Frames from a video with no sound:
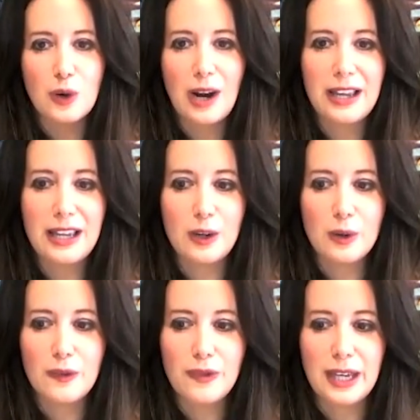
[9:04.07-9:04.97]
I hear
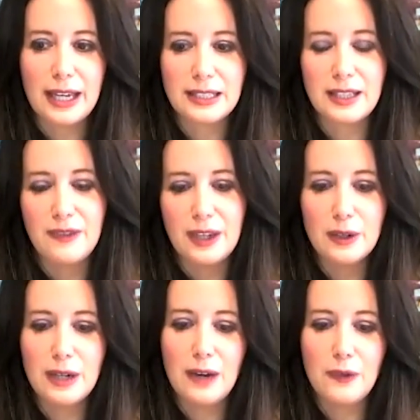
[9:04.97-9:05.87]
of things, if they're
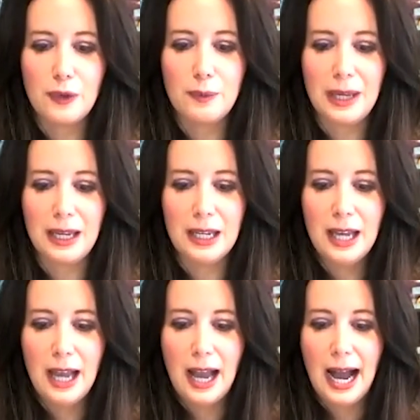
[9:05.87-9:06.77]
not for me,
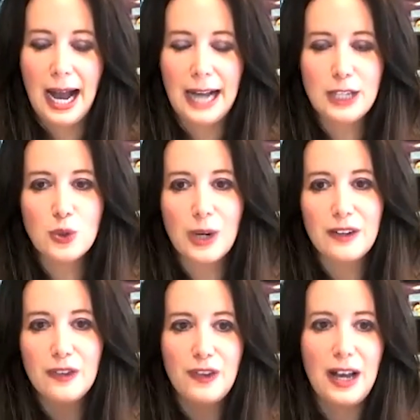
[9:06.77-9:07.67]
I try to
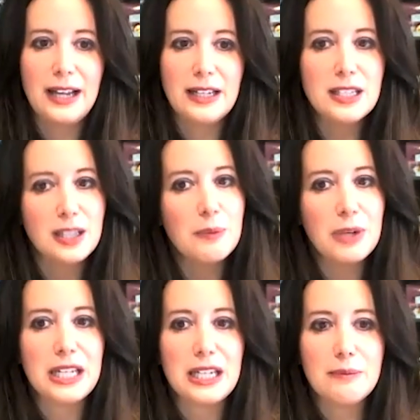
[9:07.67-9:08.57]
find
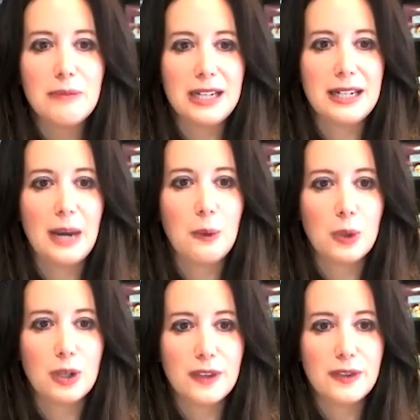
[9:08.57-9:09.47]
somebody in my
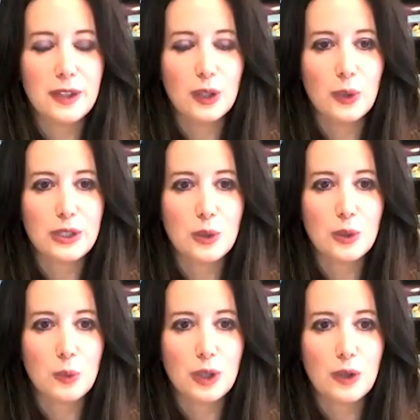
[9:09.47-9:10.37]
network that they're going to
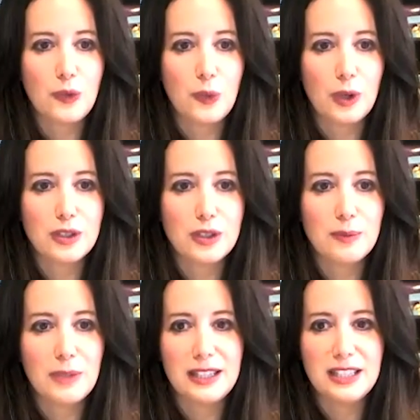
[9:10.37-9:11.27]
work for. To
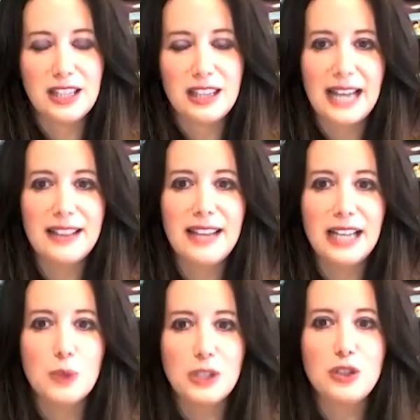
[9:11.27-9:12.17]
me, right.
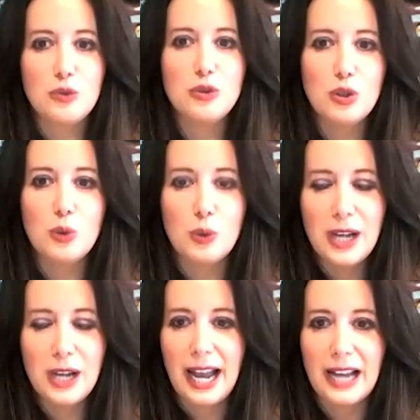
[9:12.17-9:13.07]
That's what you do
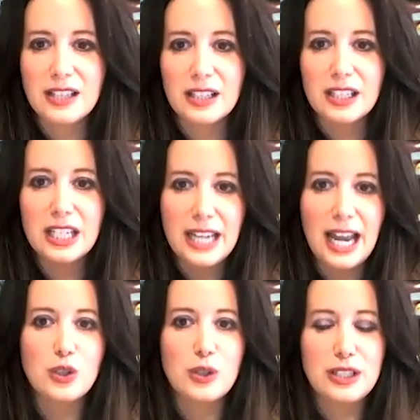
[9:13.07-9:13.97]
as a
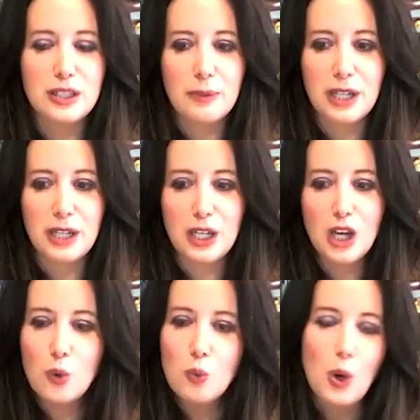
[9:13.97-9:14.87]
connector, as somebody
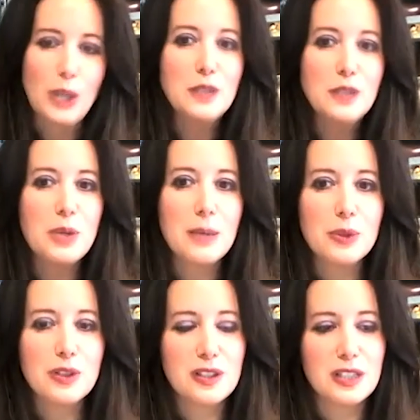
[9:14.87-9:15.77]
who wants
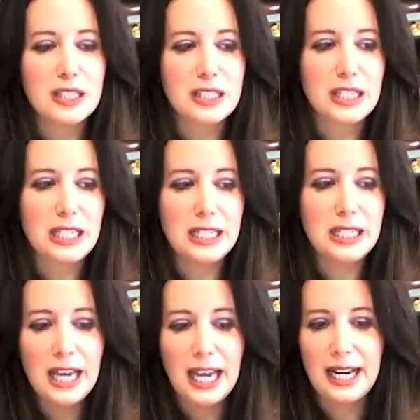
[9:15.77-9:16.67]
people to
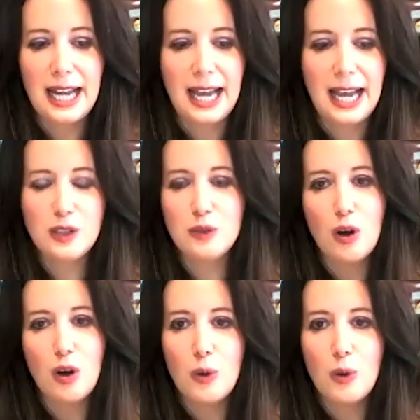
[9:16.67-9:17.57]
succeed. And as you
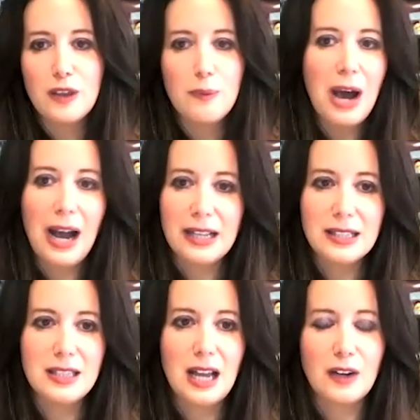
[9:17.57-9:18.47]
know, the pie
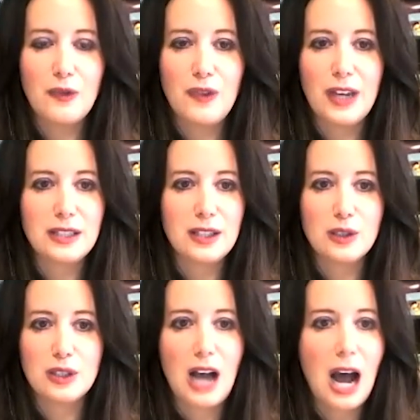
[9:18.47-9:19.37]
is not fixed.
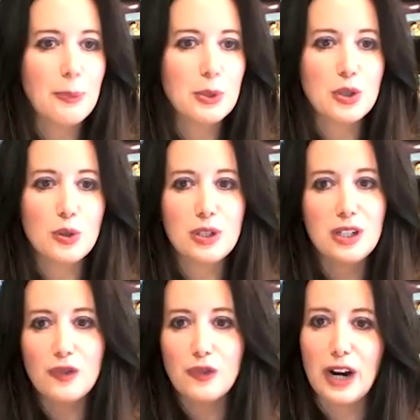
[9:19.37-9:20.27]
There's
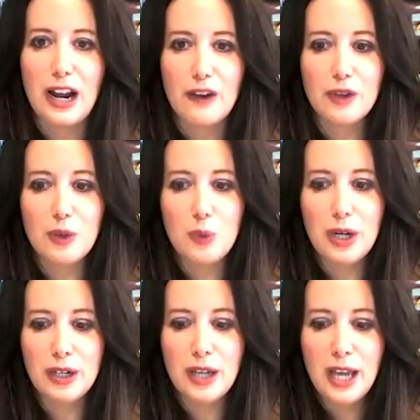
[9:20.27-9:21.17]
opportunity for
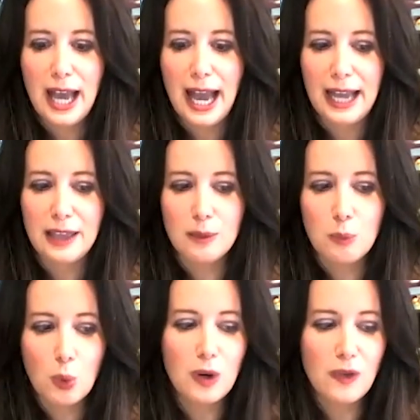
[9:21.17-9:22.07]
everyone. And the
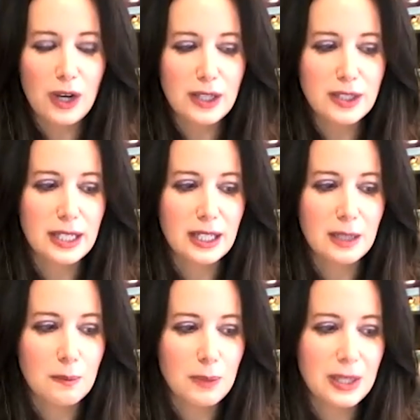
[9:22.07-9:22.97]
more of us that
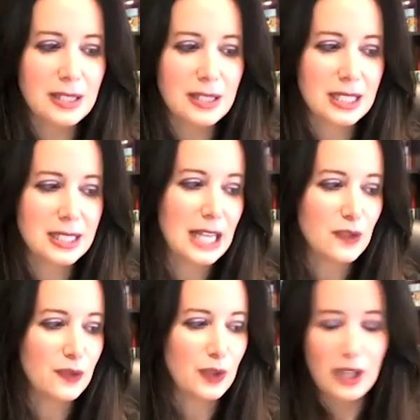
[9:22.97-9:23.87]
can be
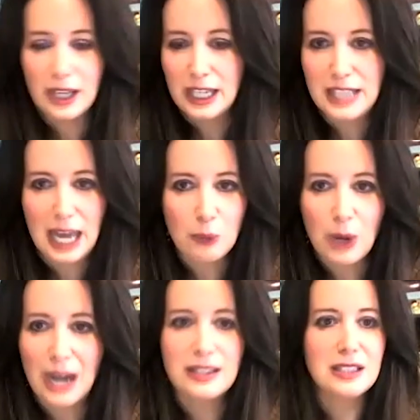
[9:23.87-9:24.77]
successful, is that
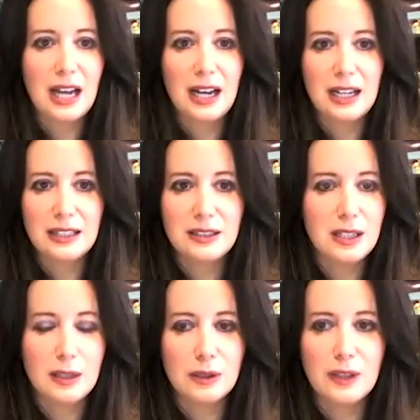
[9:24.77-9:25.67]
rising tide,
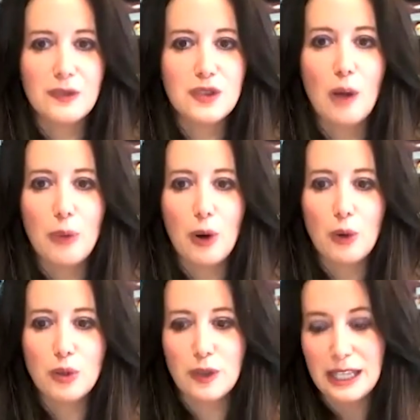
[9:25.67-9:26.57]
lifts all
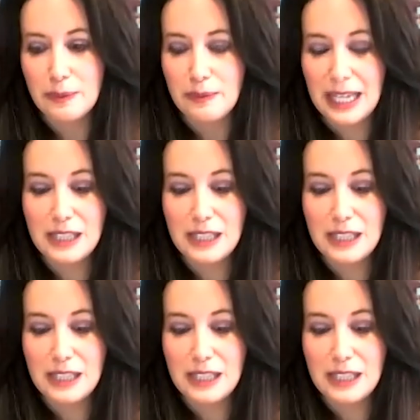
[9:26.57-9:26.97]
boats. So that's